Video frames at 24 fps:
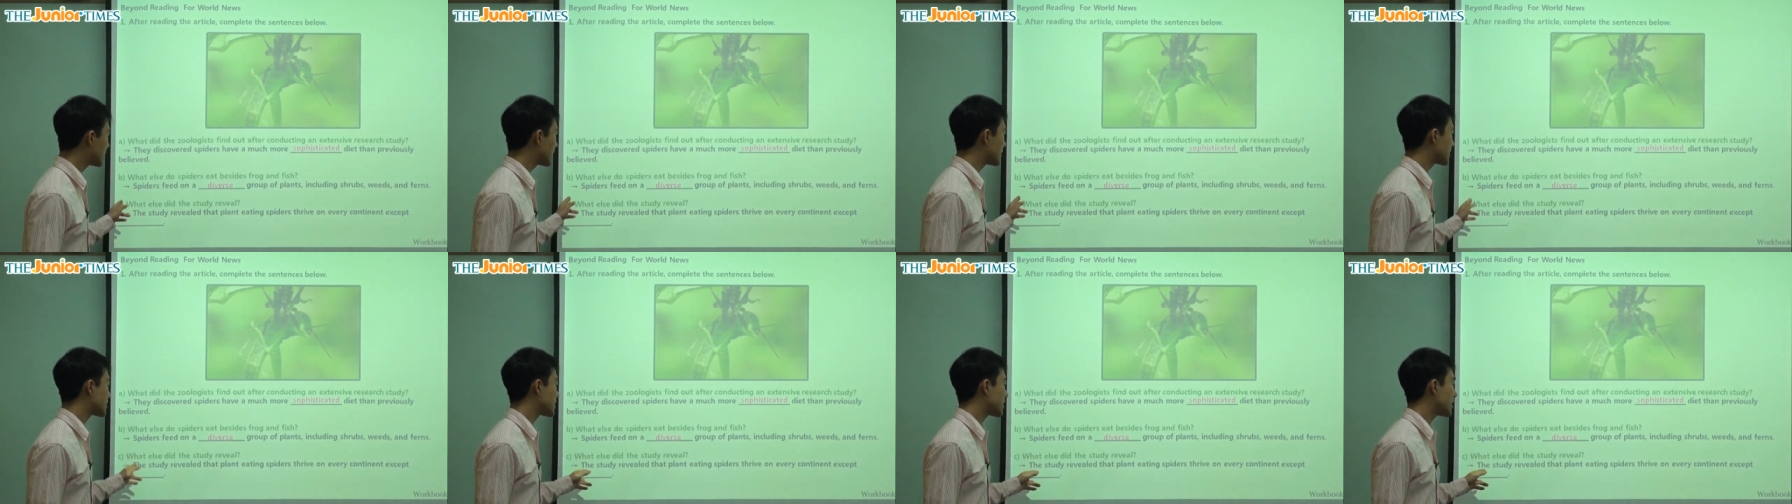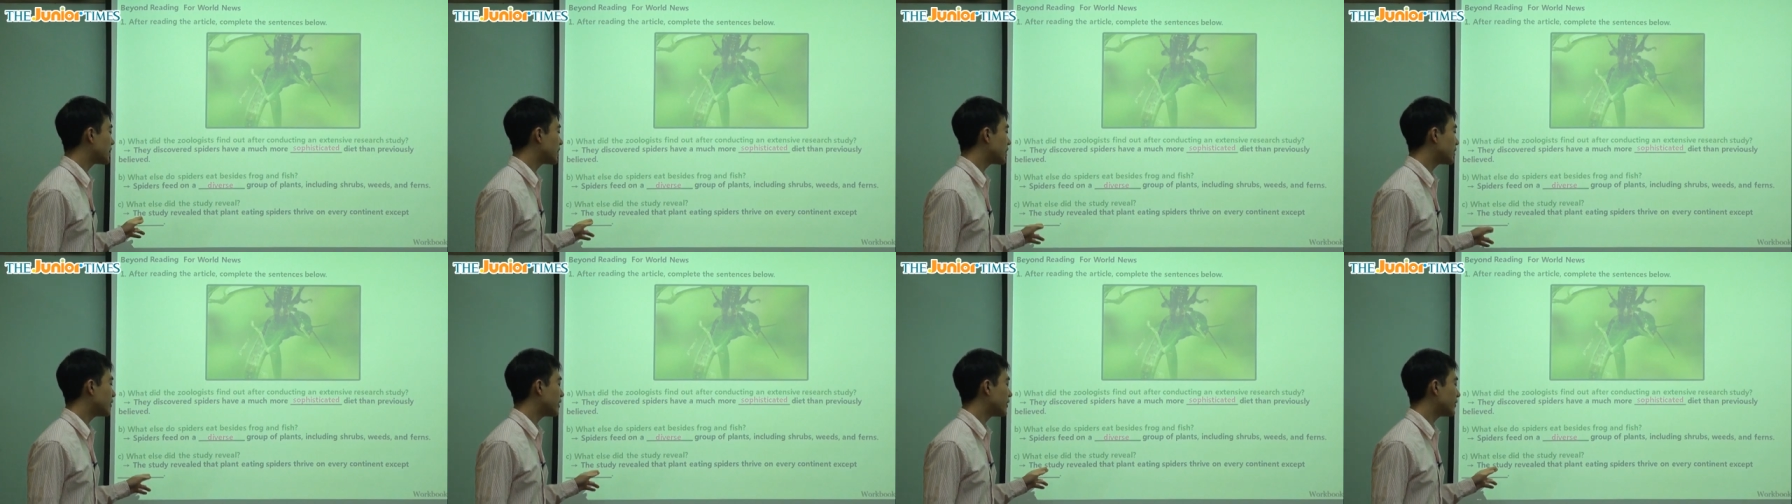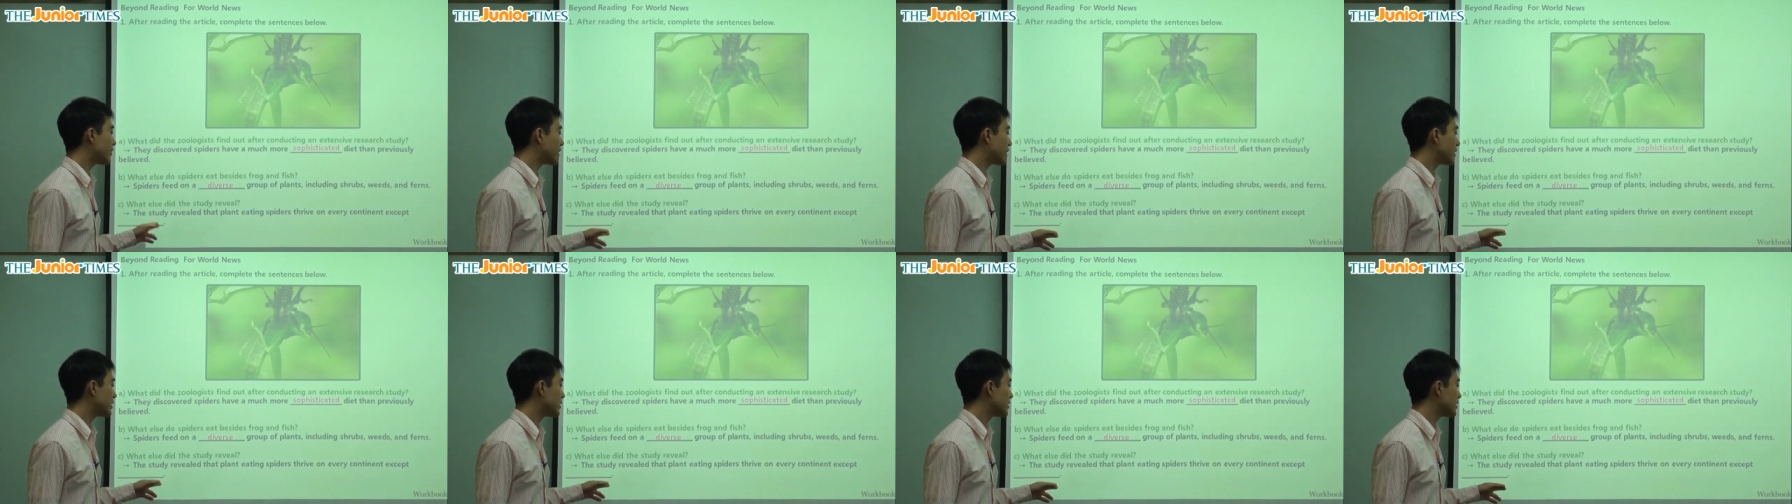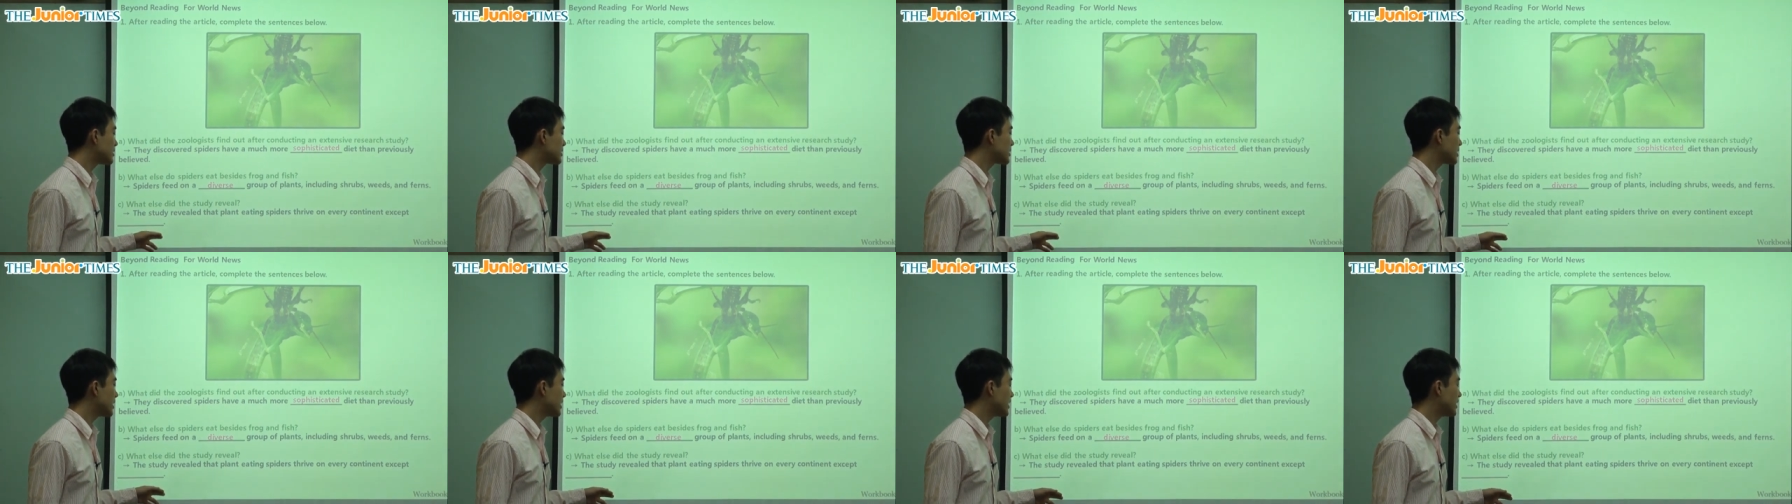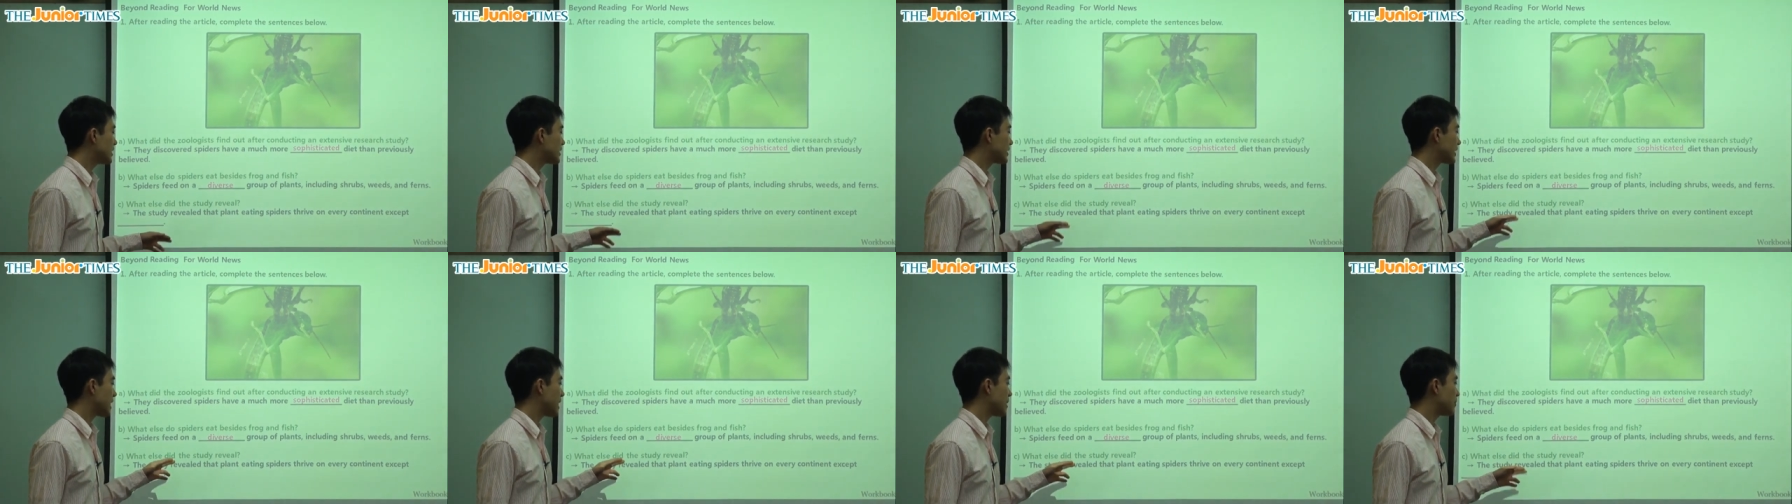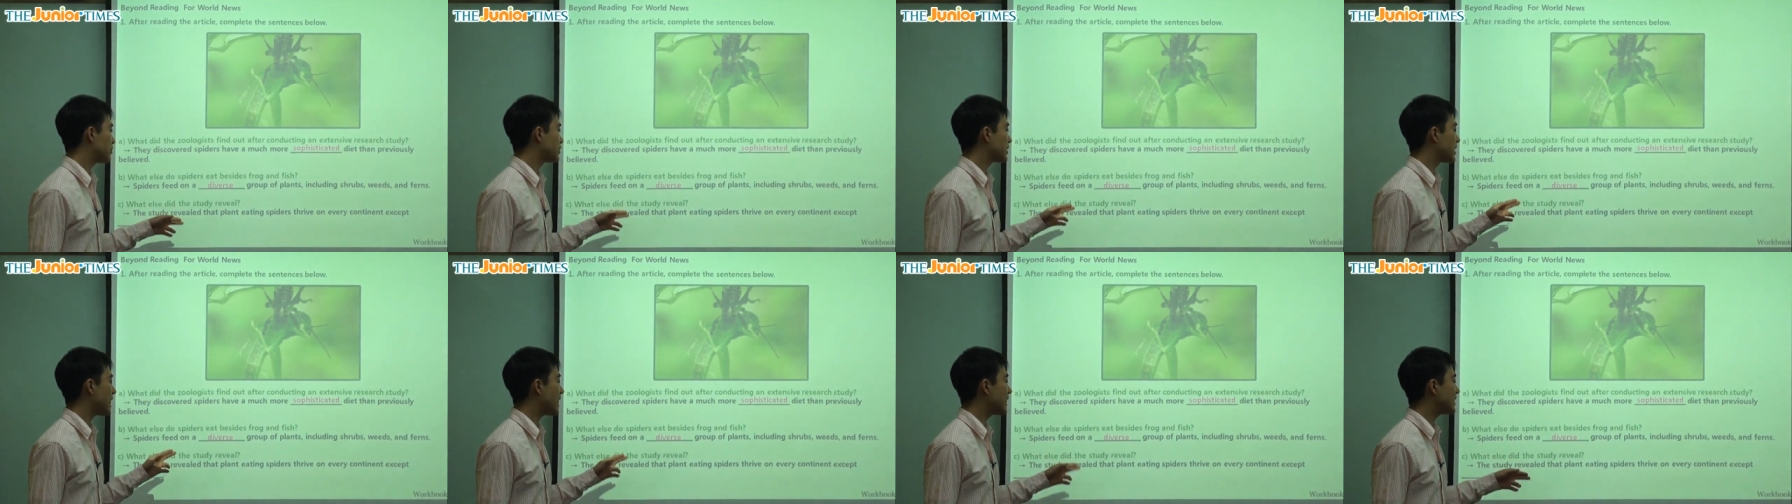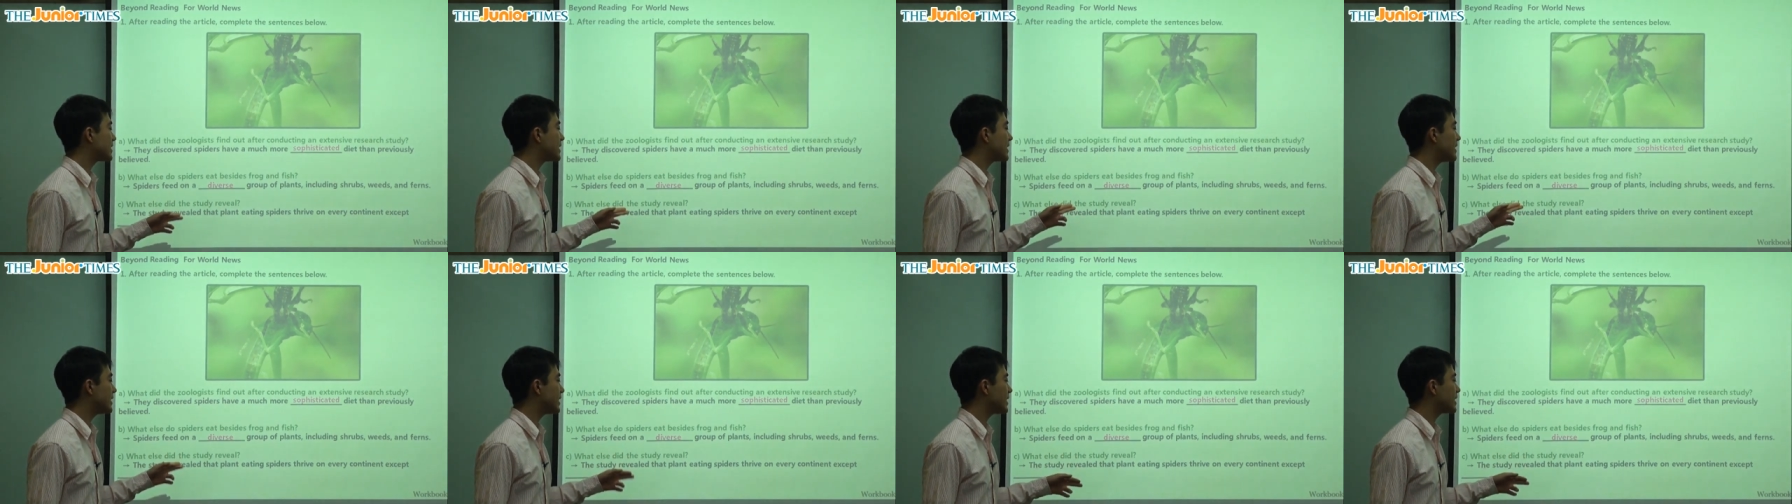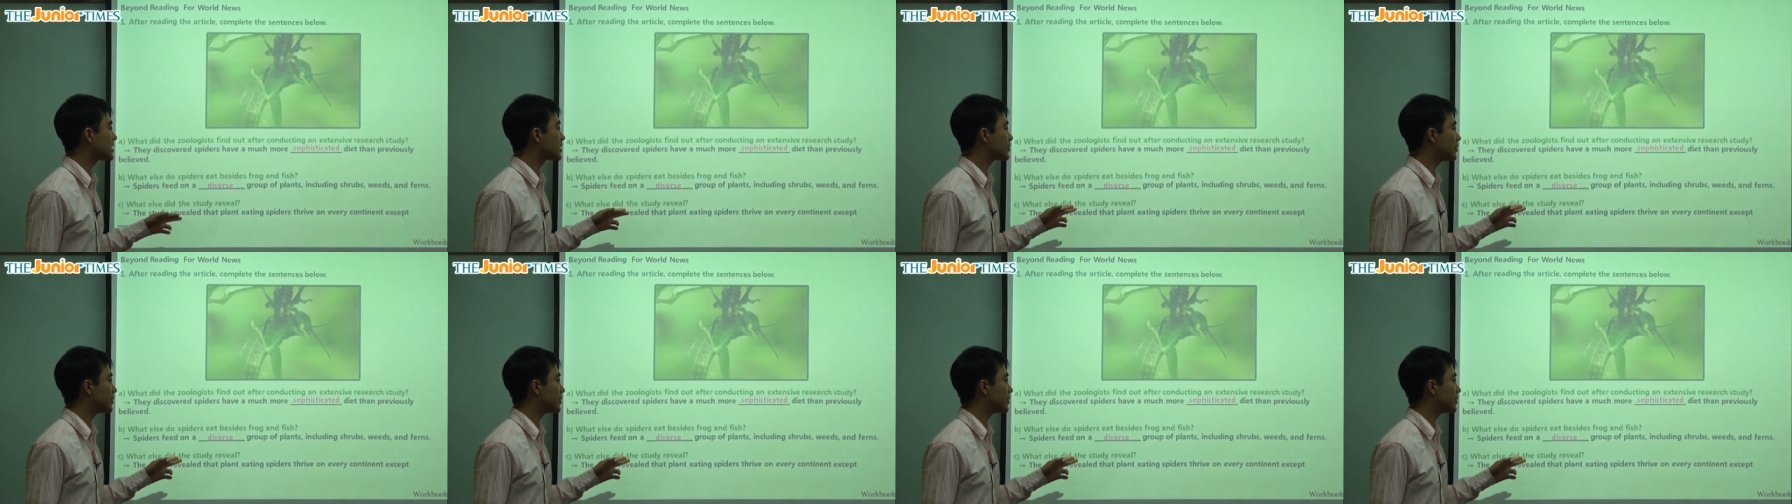The study revealed that plant-eating